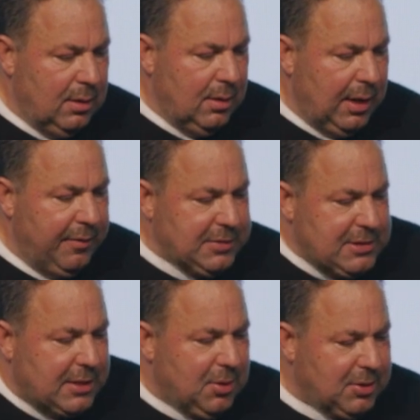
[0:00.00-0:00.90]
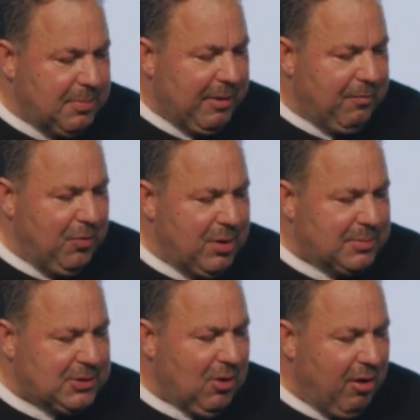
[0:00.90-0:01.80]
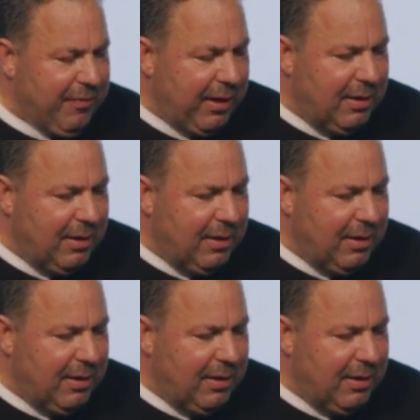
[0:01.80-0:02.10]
And ever since I talked to you about food, I'm starving.